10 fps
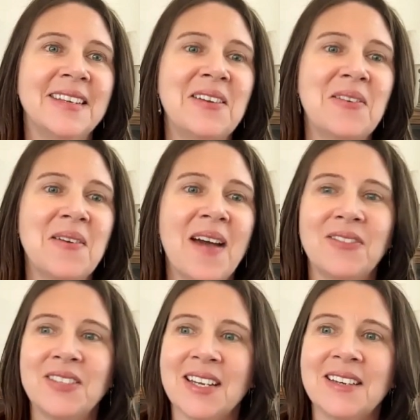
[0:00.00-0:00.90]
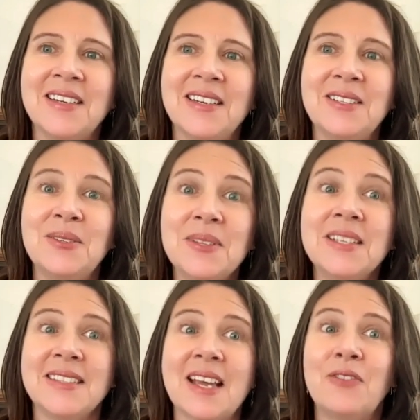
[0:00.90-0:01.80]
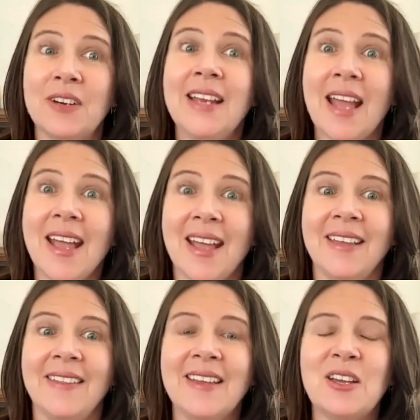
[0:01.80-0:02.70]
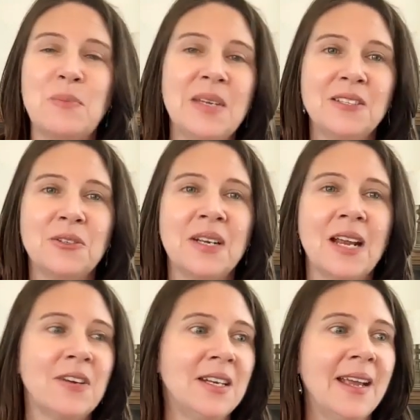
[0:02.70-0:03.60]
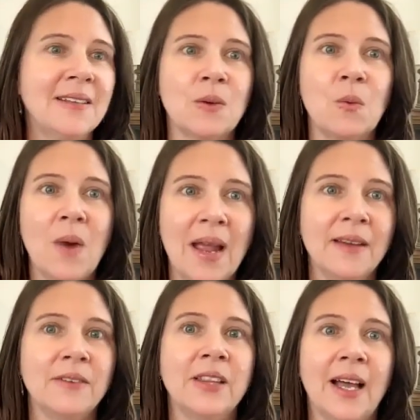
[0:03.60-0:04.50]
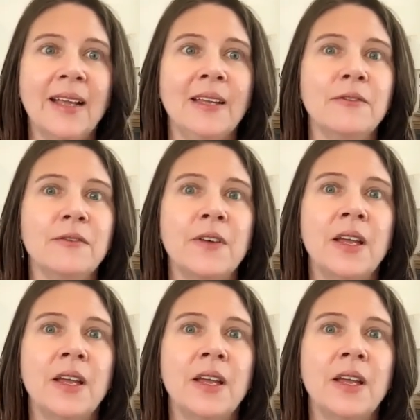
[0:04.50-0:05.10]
You know, you have to do this every day. They commit to it every day. It's a way of life.